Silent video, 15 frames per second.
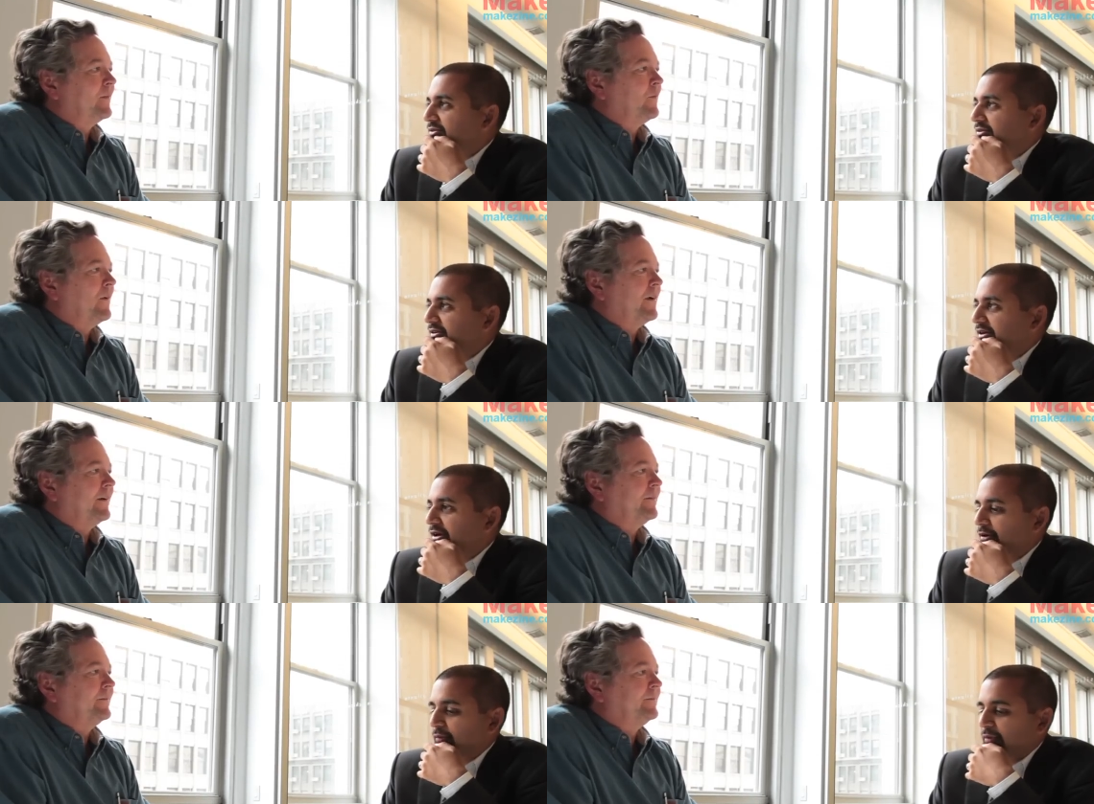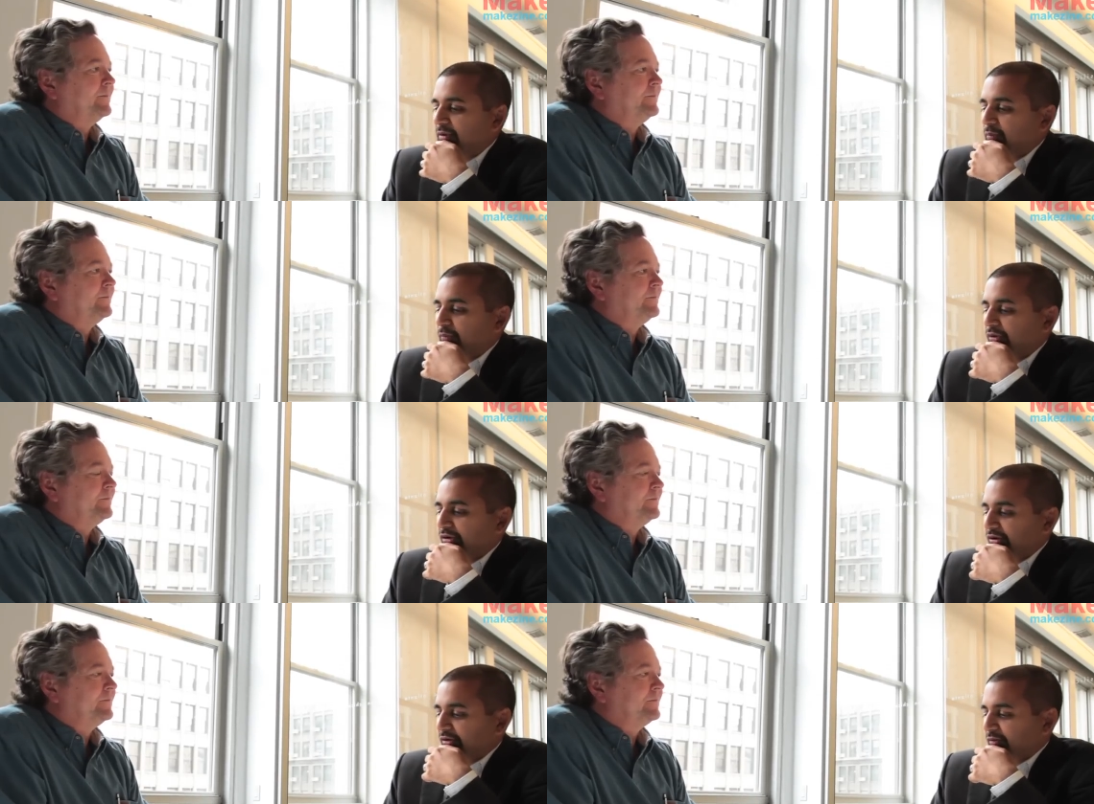Speaker 1: You know, when
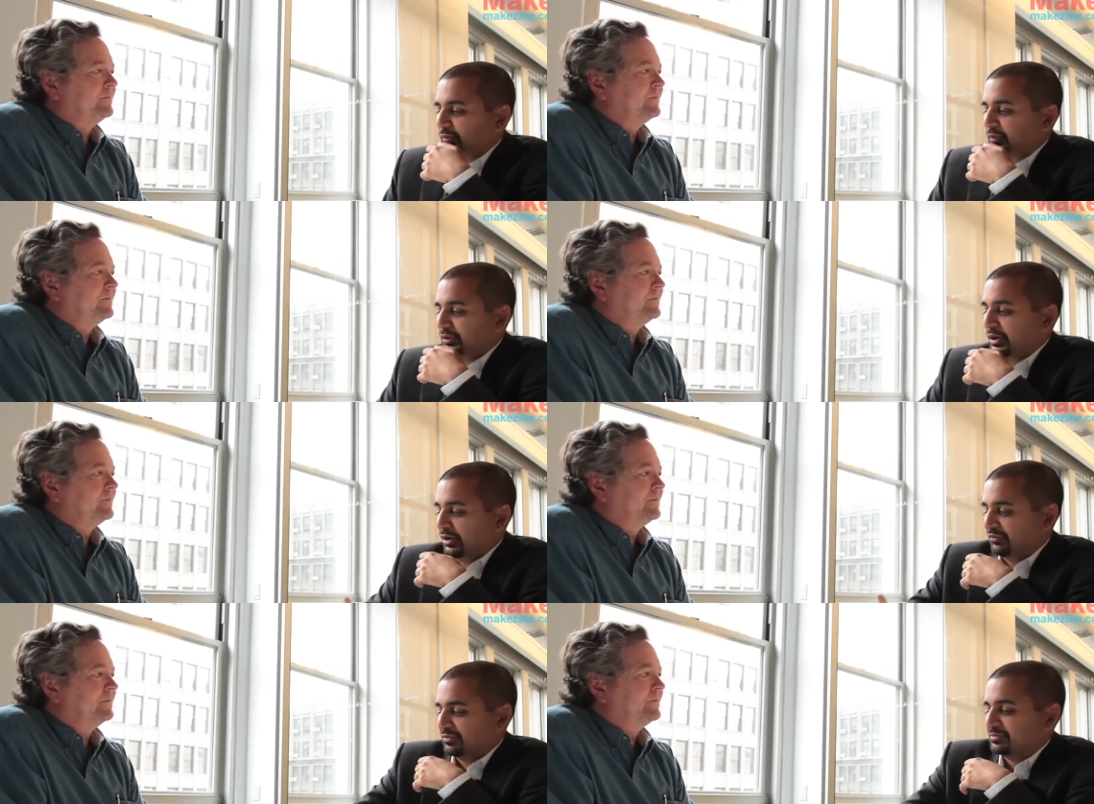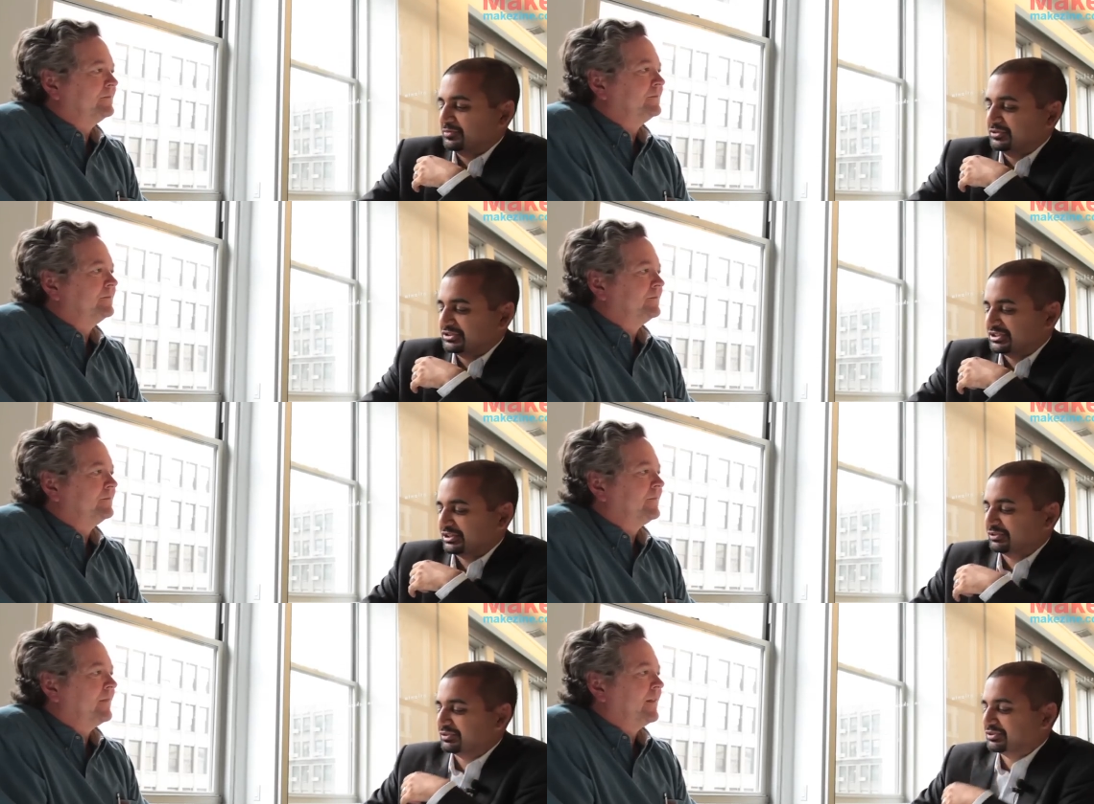we're we go from
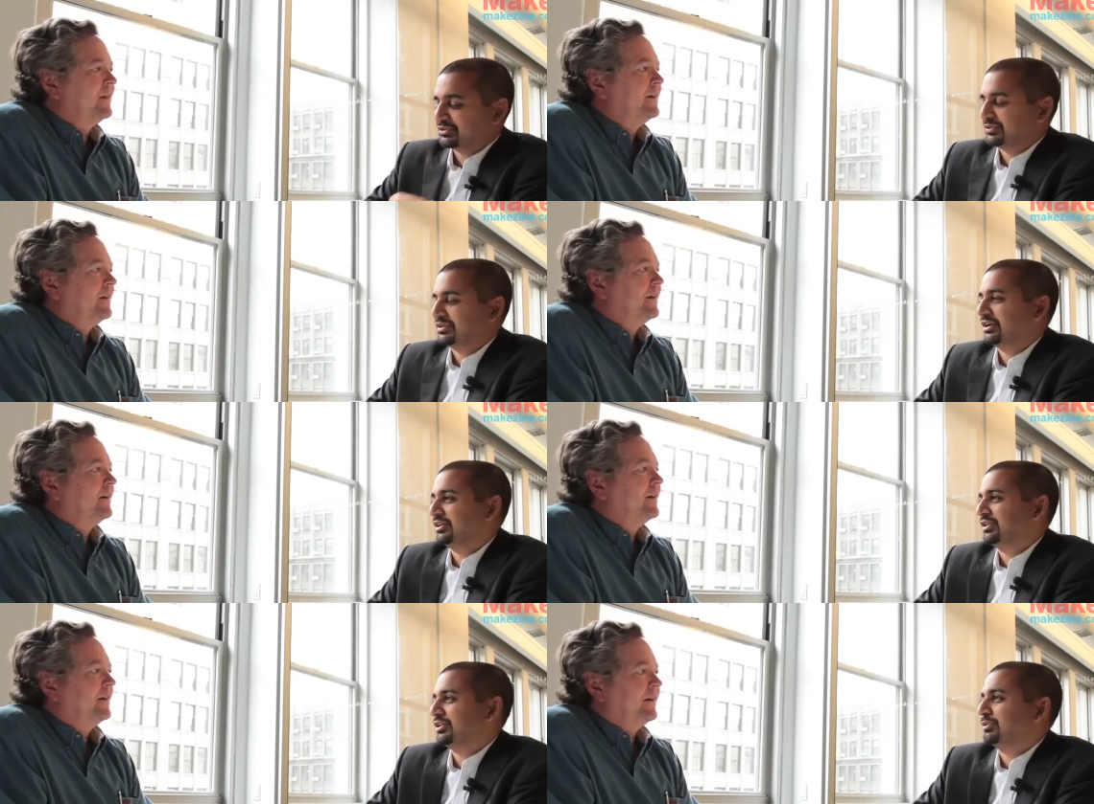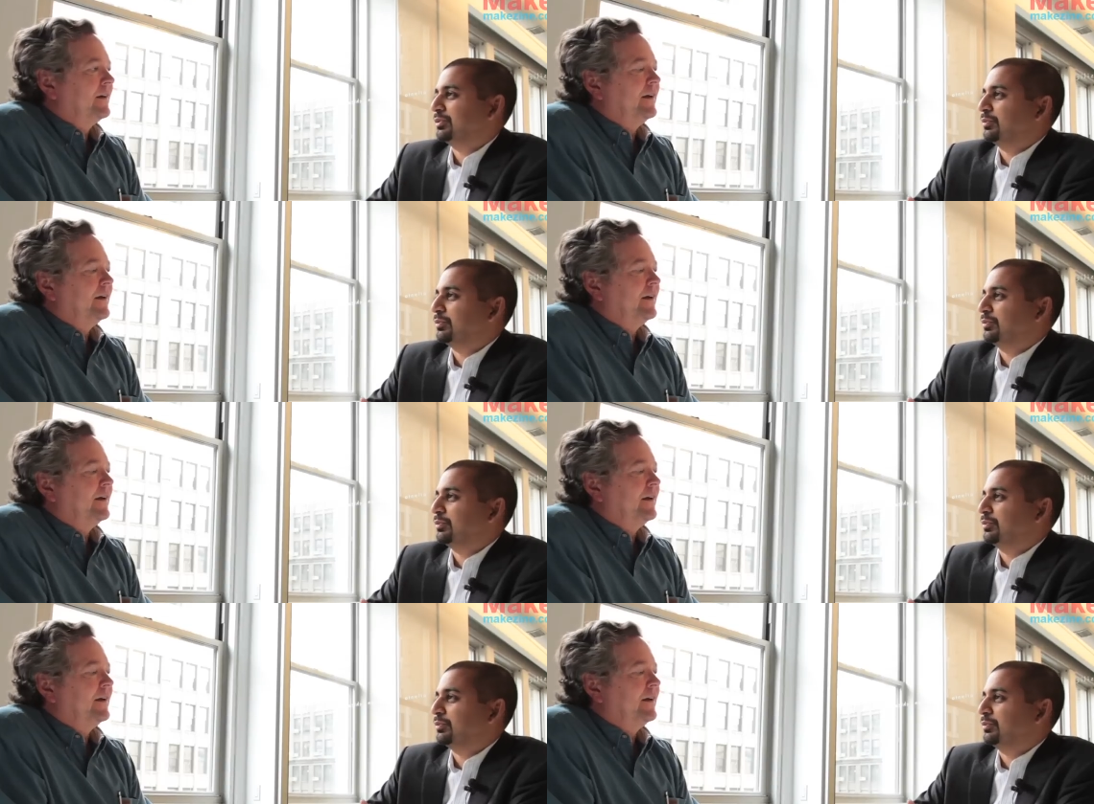children to adulthood,